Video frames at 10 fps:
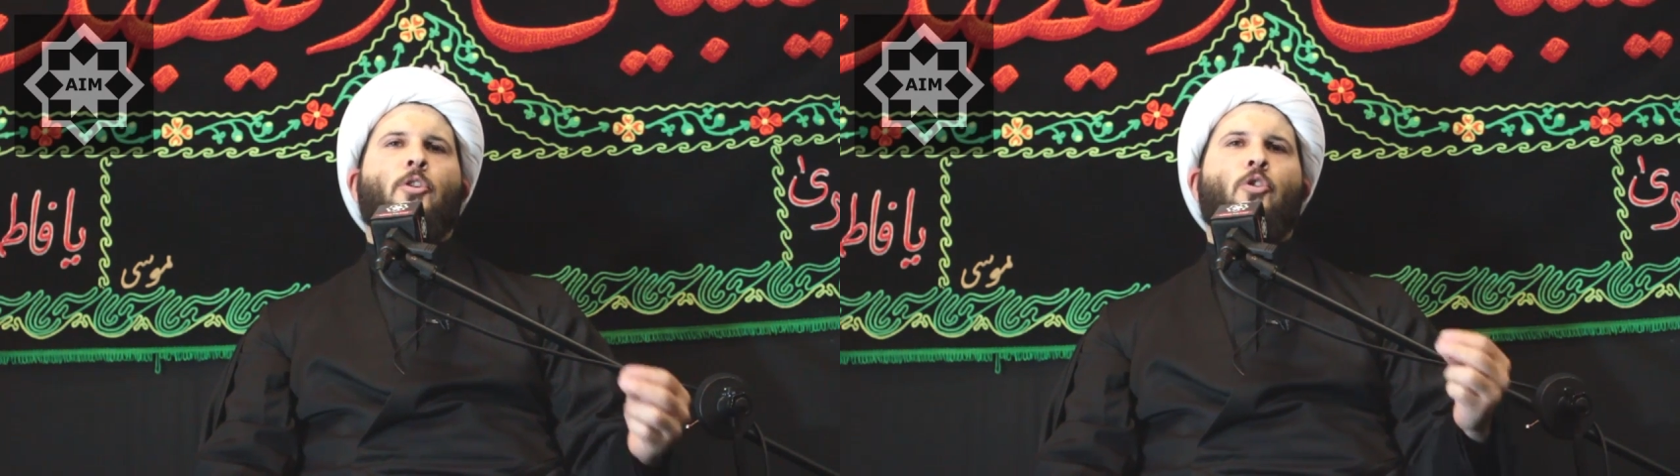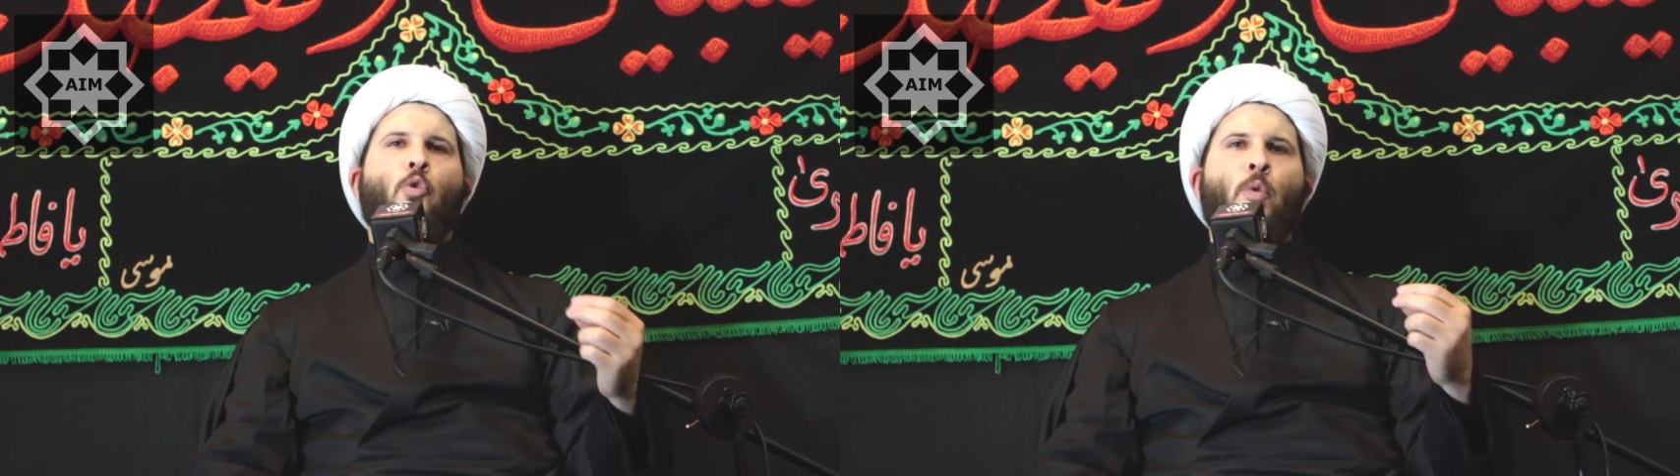
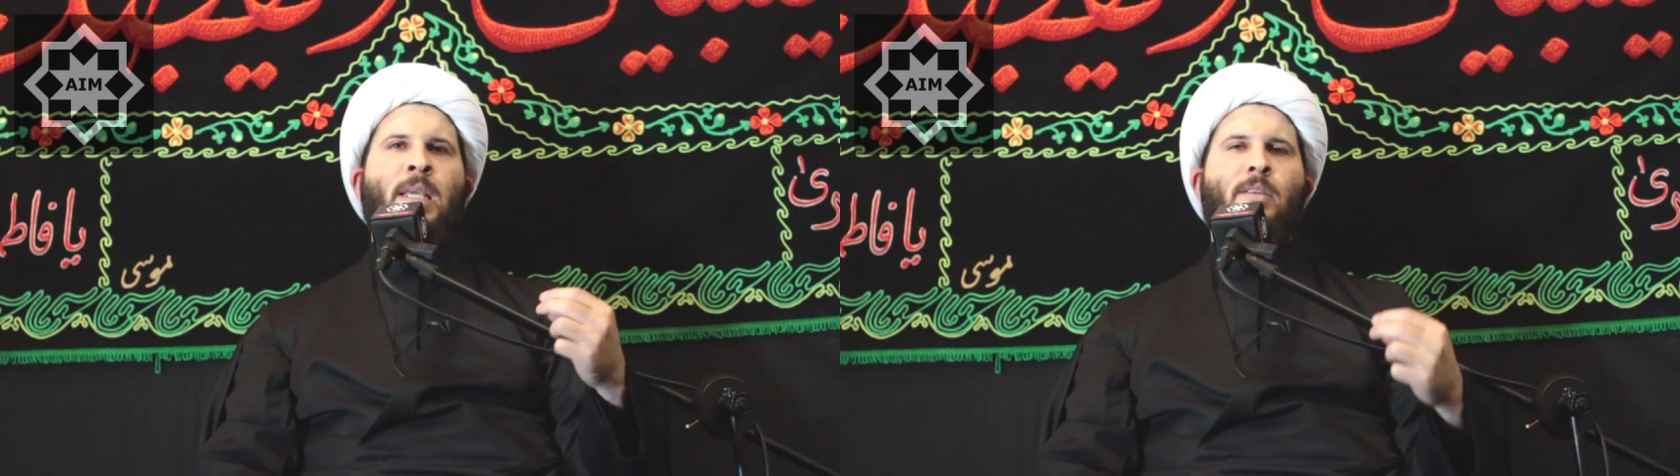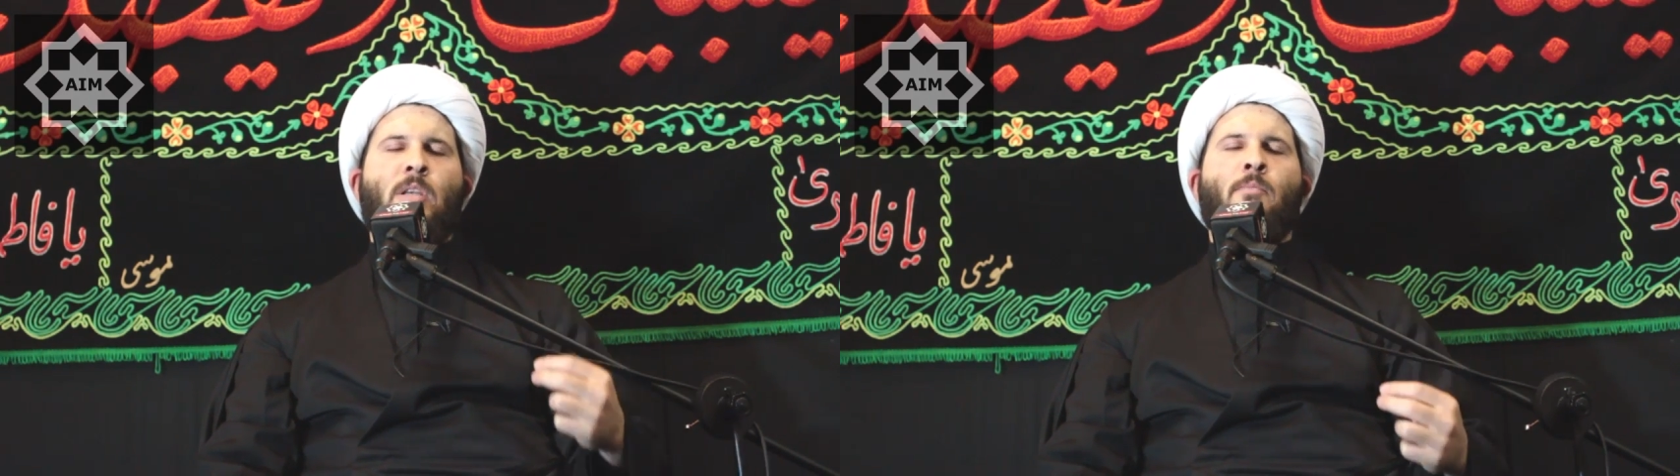
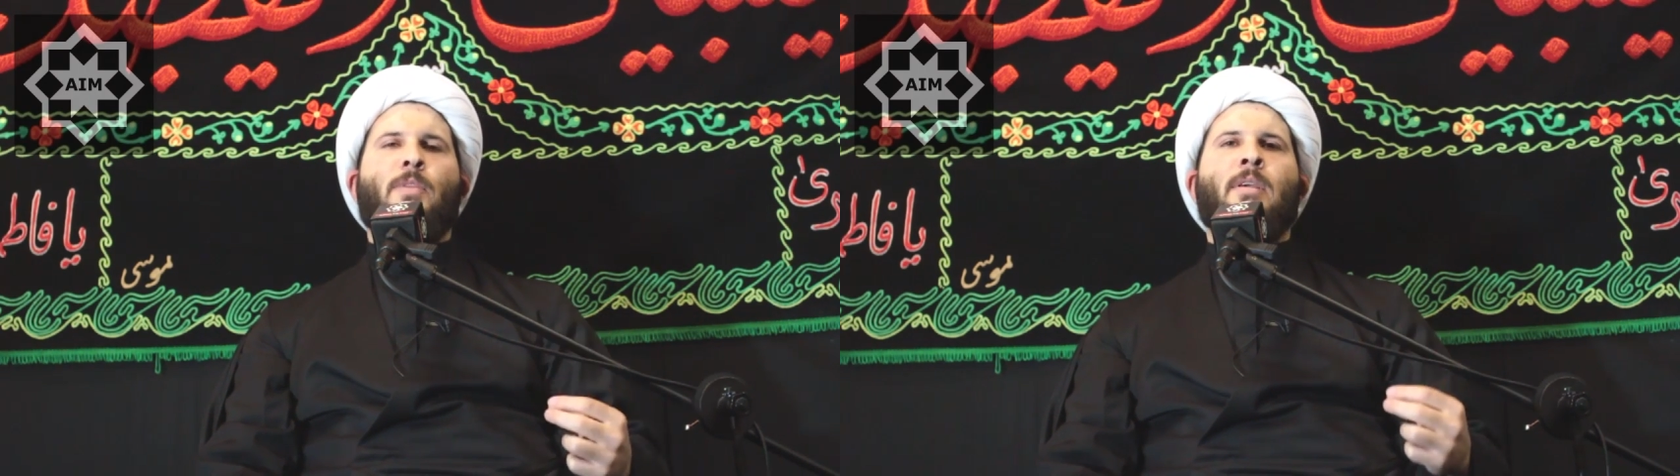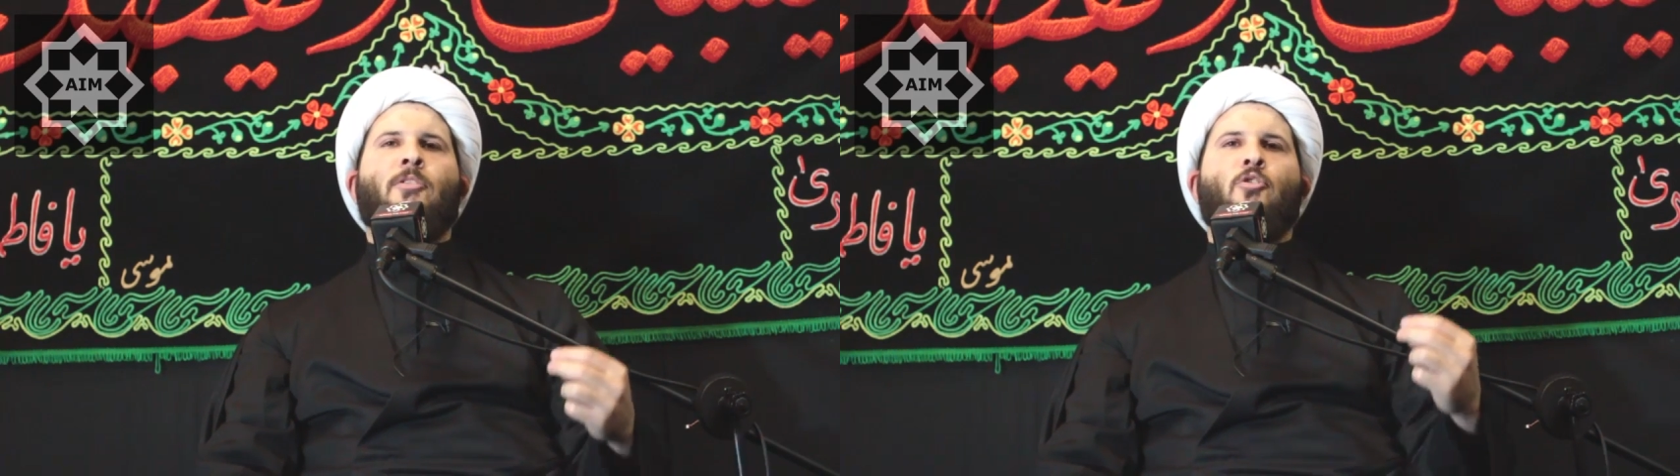doing
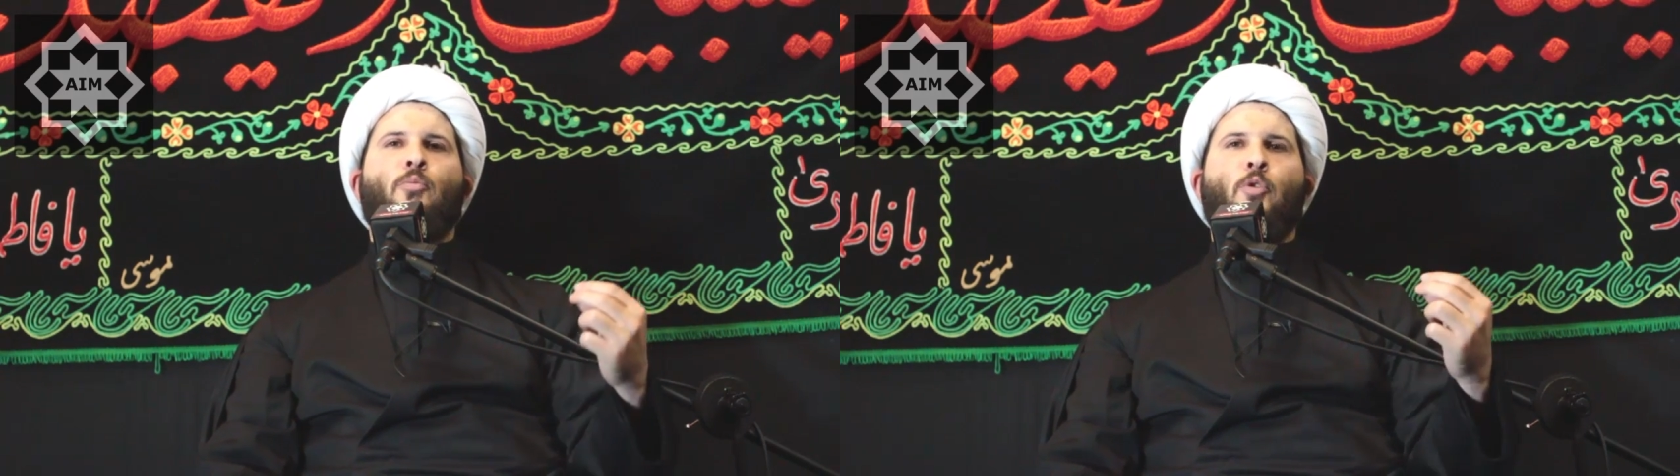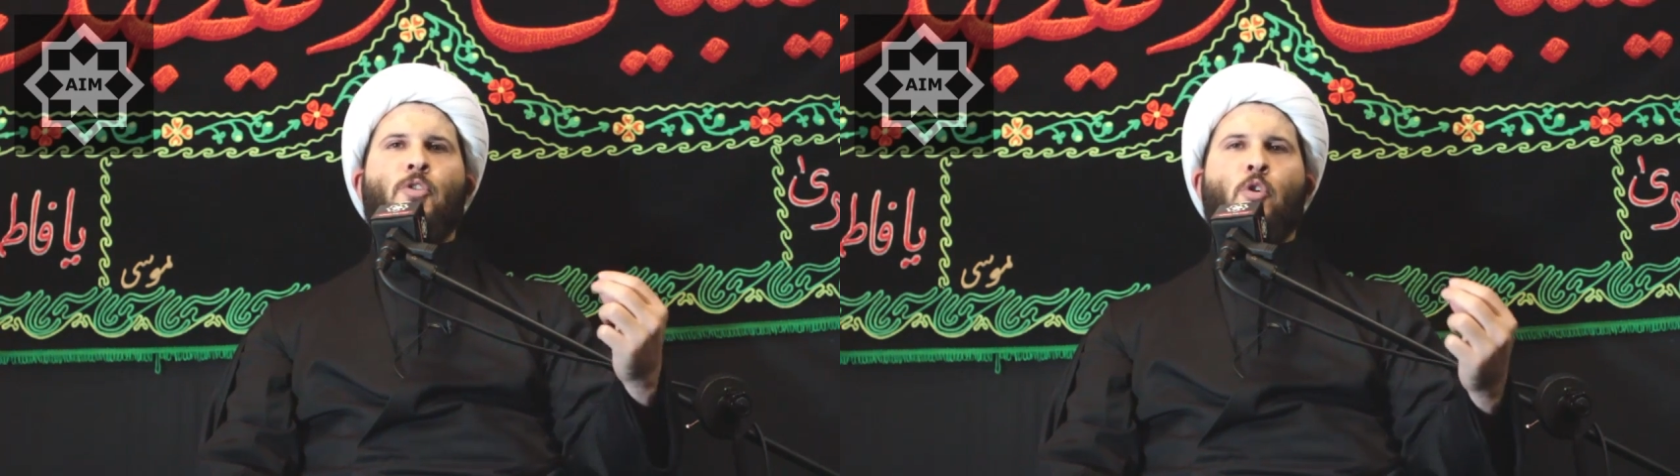something to
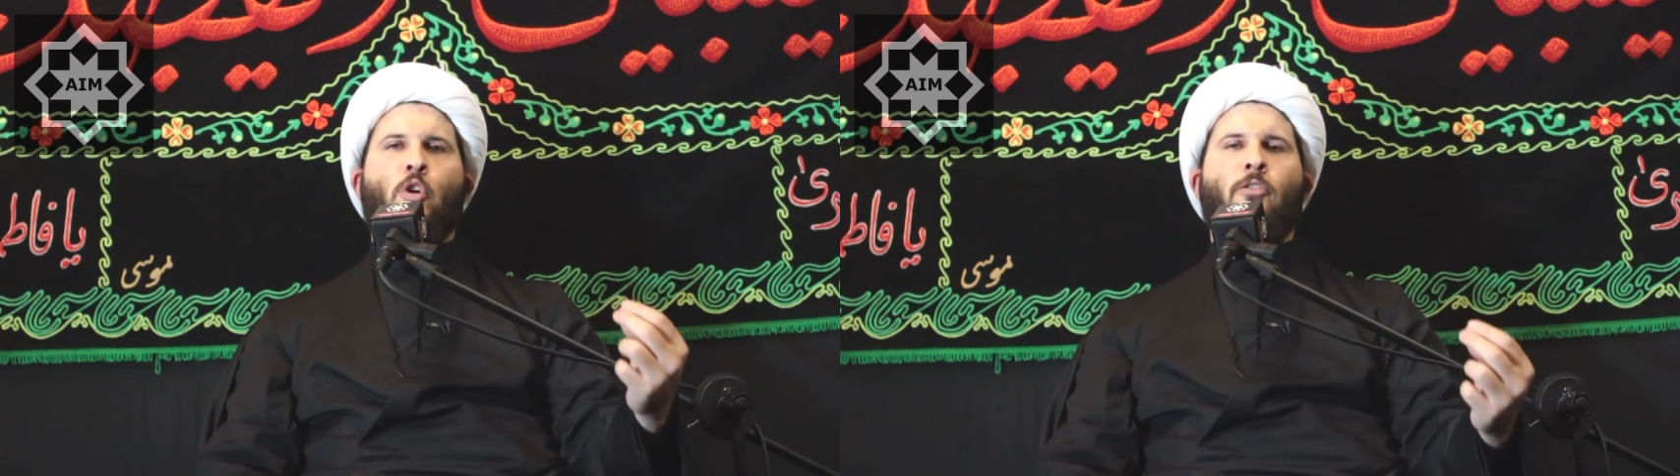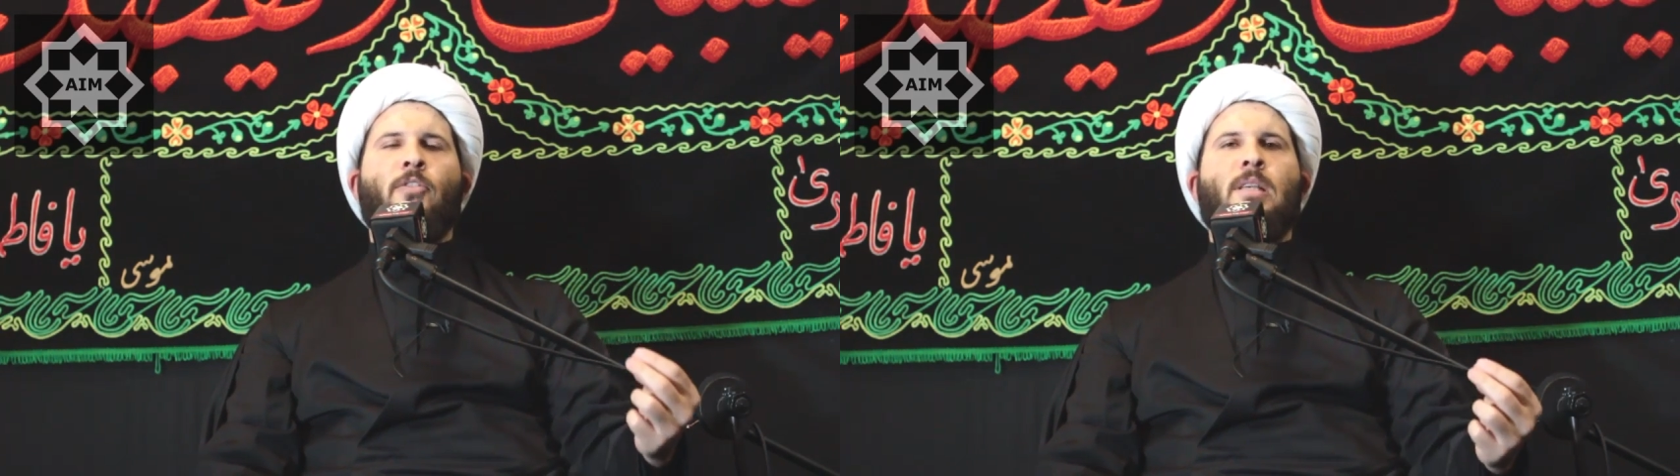
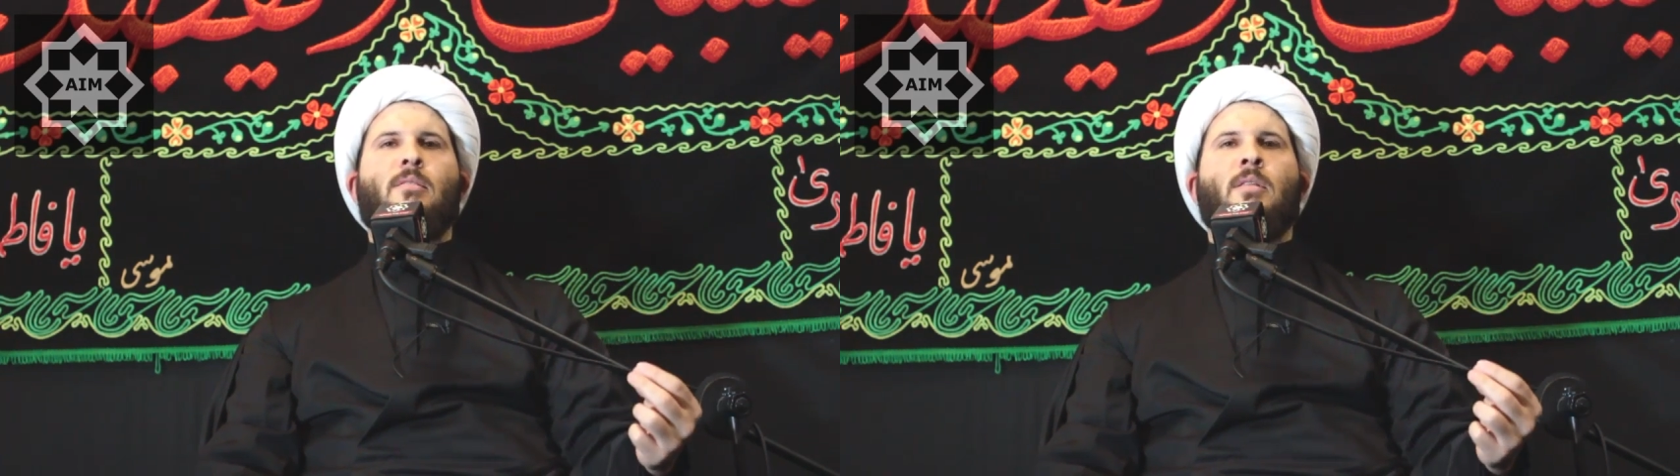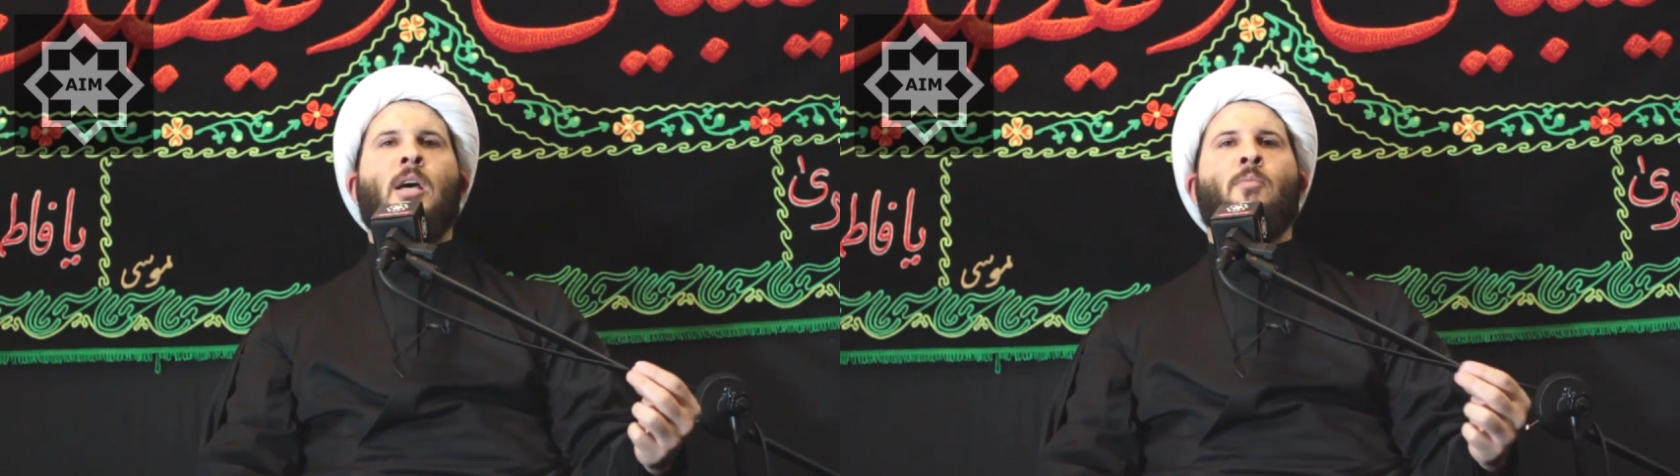preserve
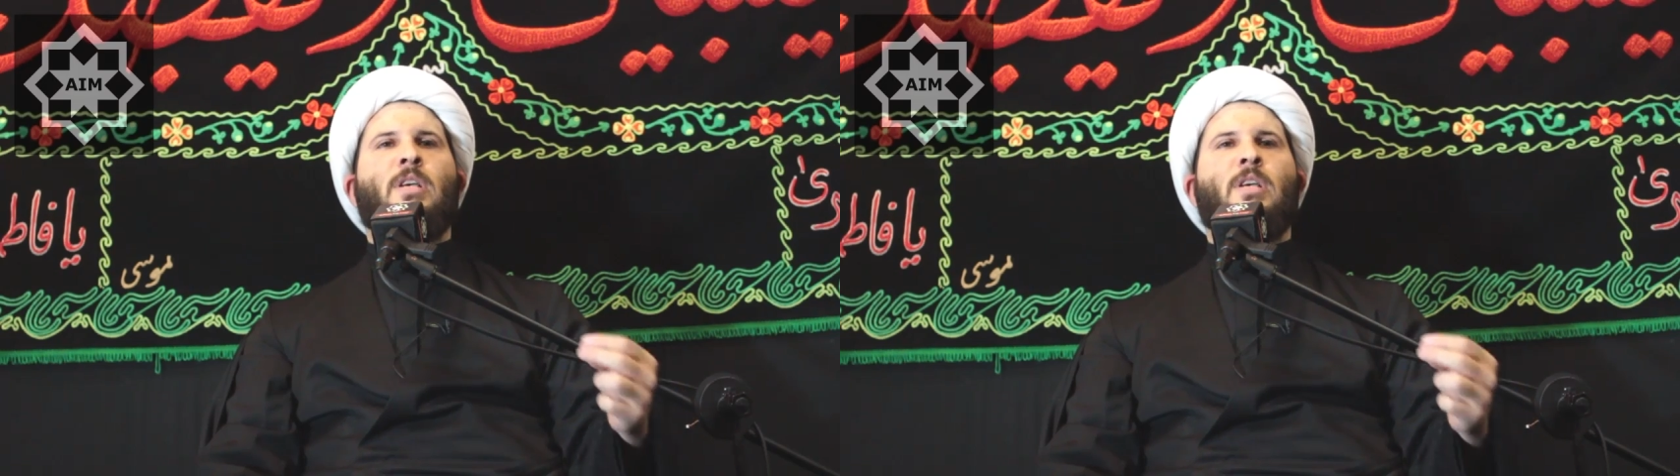Islam,